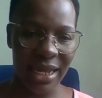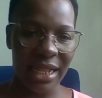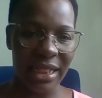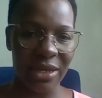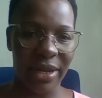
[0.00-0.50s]

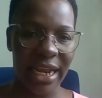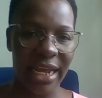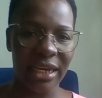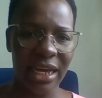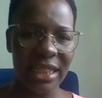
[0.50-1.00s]
and they were
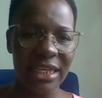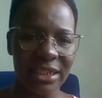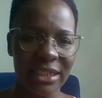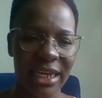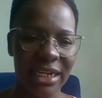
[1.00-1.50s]
like, yeah,
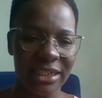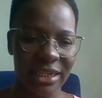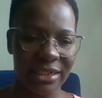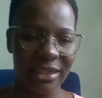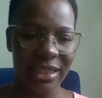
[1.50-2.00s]
these
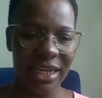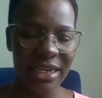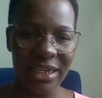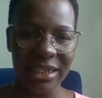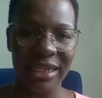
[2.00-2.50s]
challengers, they
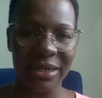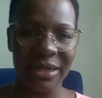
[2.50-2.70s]
need